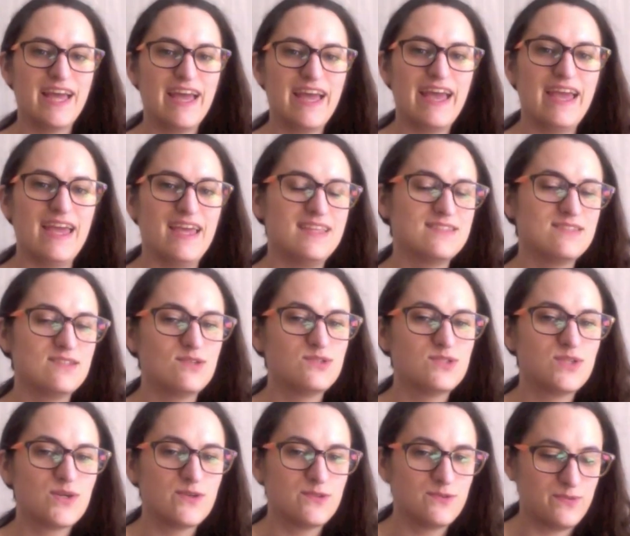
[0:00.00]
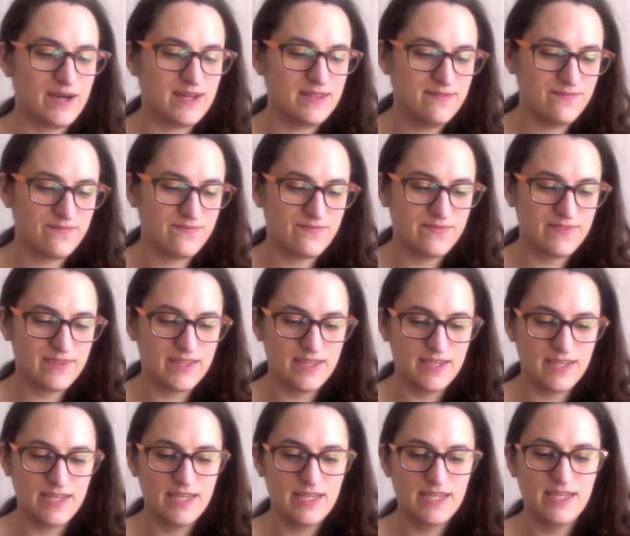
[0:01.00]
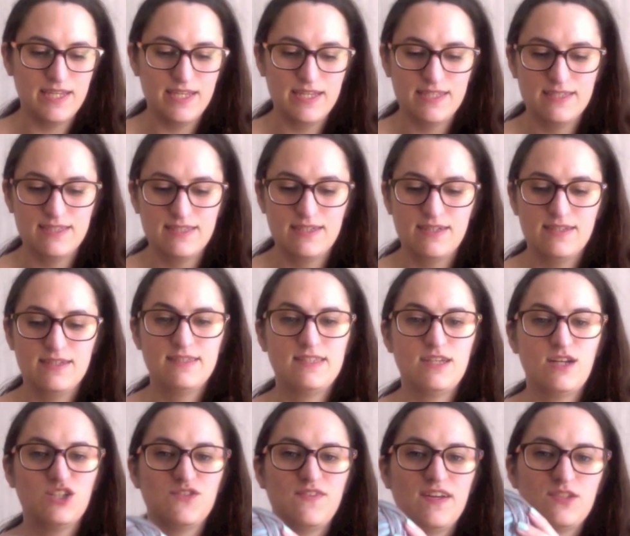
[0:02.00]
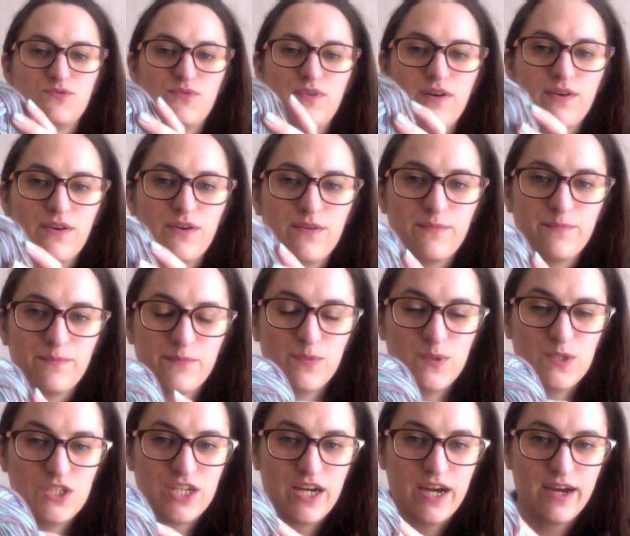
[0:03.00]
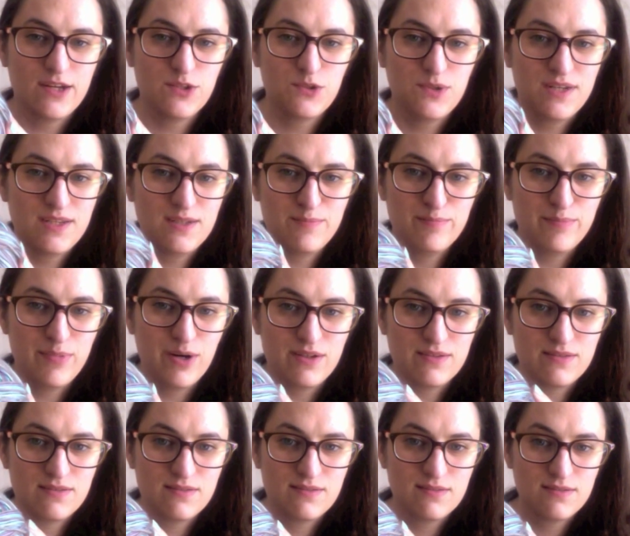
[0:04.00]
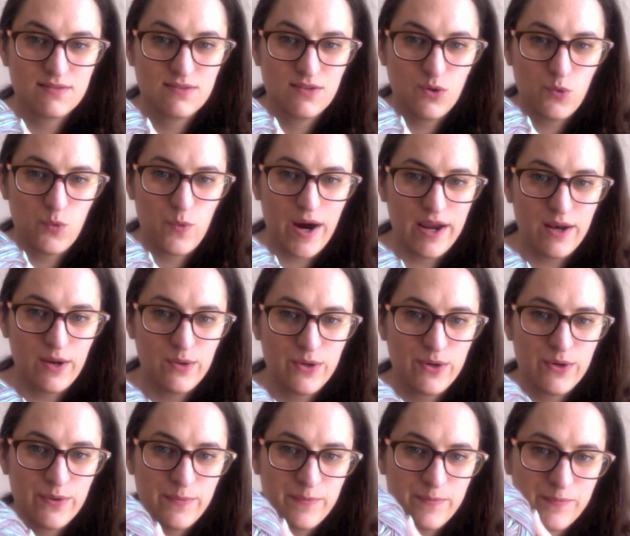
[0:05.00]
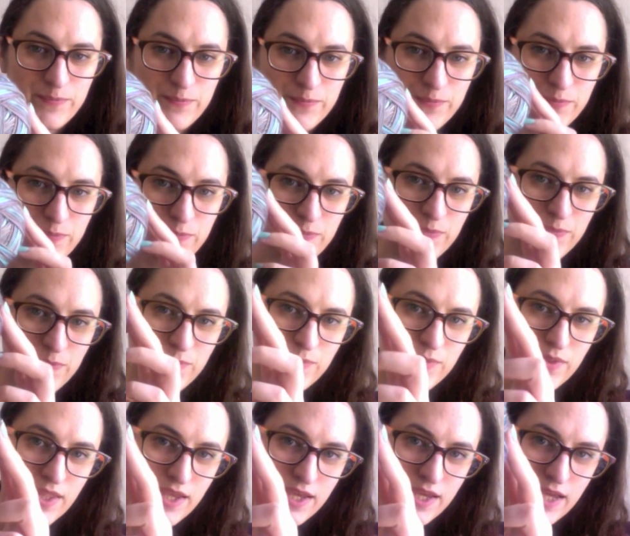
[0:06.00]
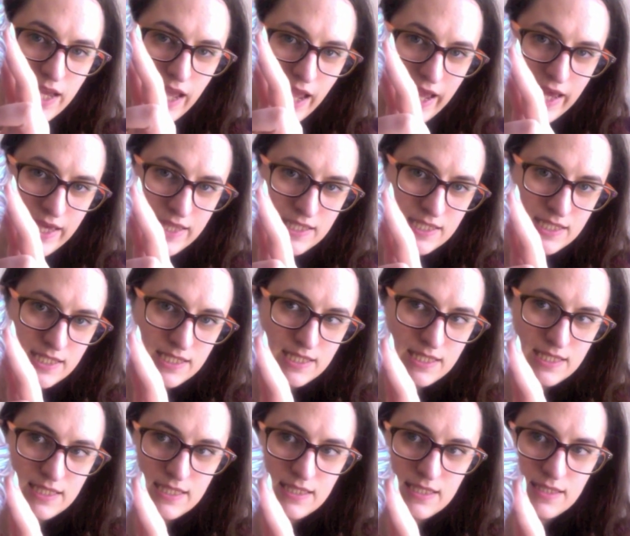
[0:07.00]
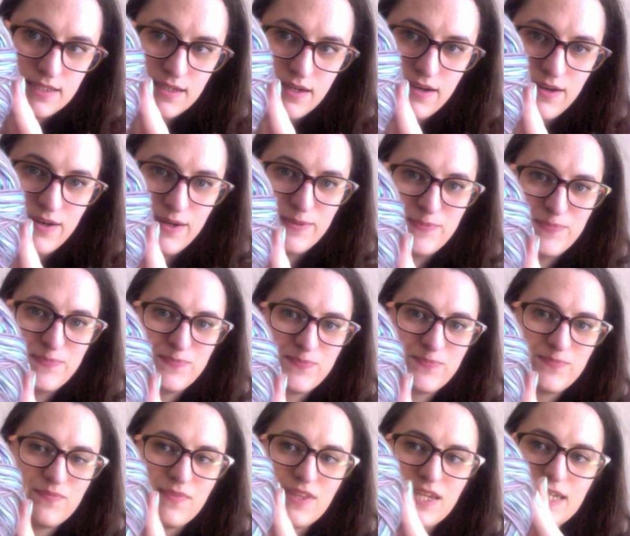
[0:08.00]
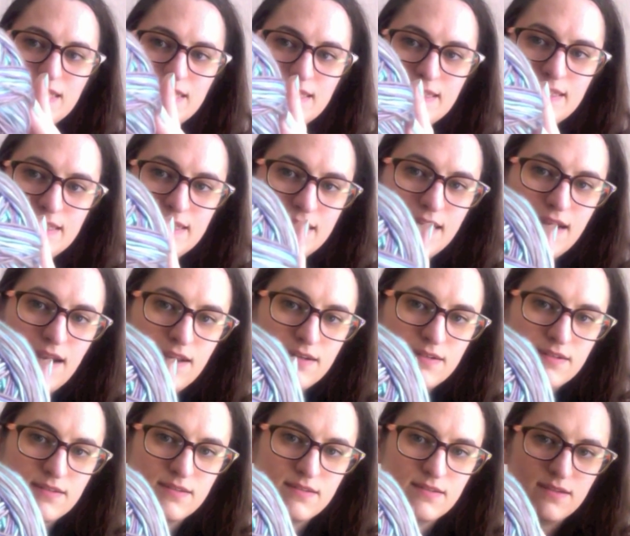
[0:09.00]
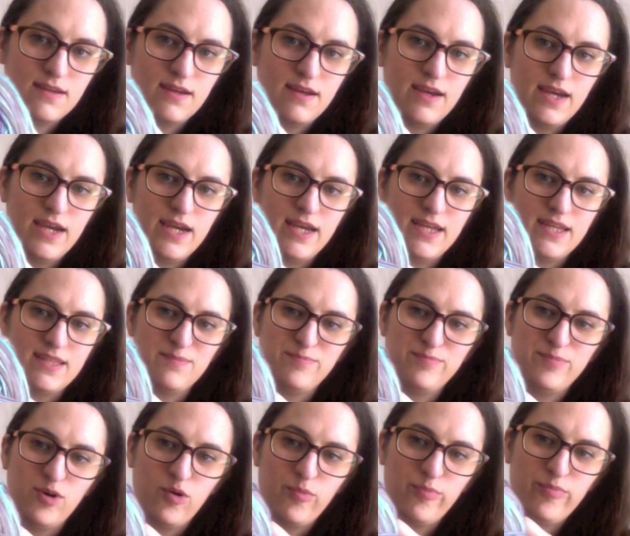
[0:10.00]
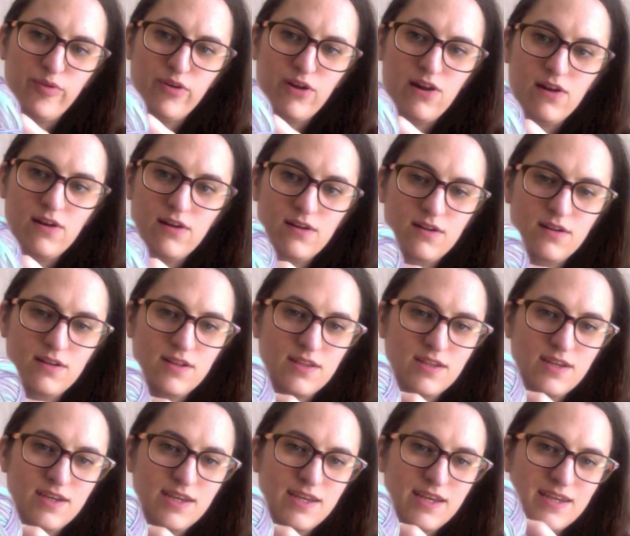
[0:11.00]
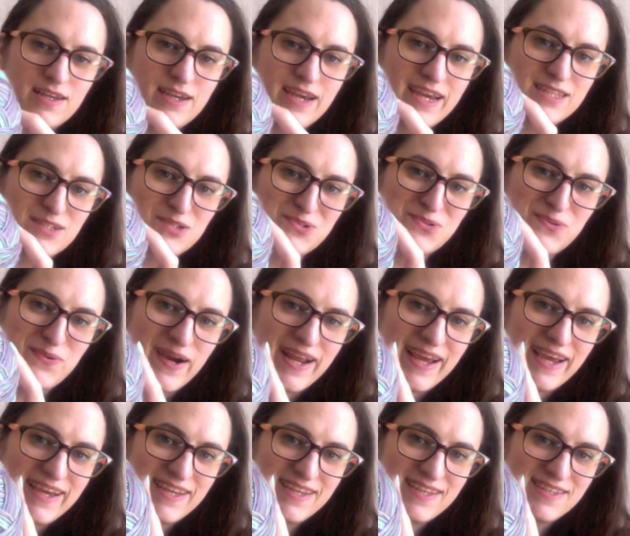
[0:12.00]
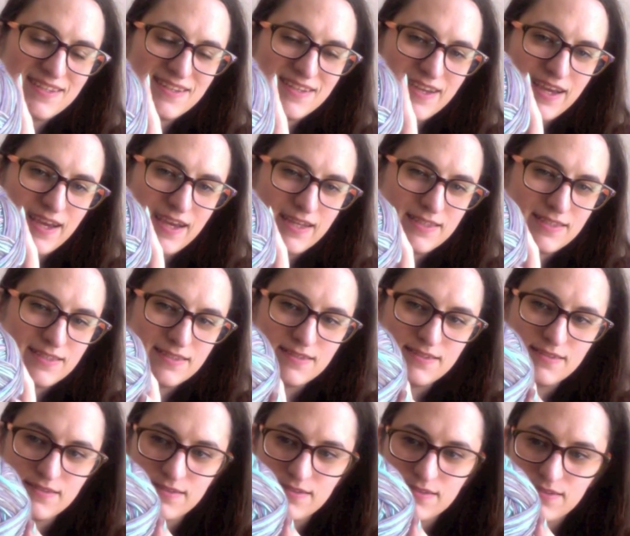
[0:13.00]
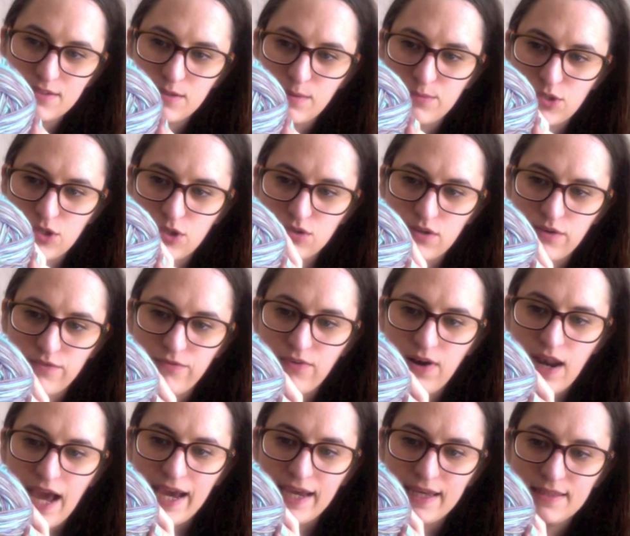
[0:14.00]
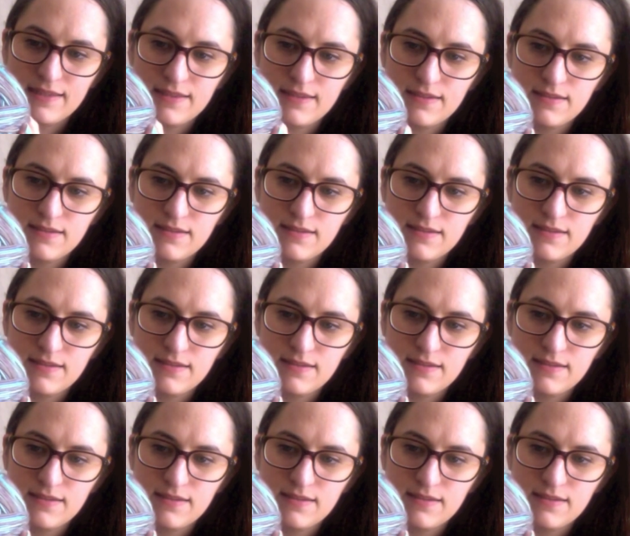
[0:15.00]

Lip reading: And the second one is Socks That Rock, which I actually bought a while ago. And it's teal and purple and gray and some sort of light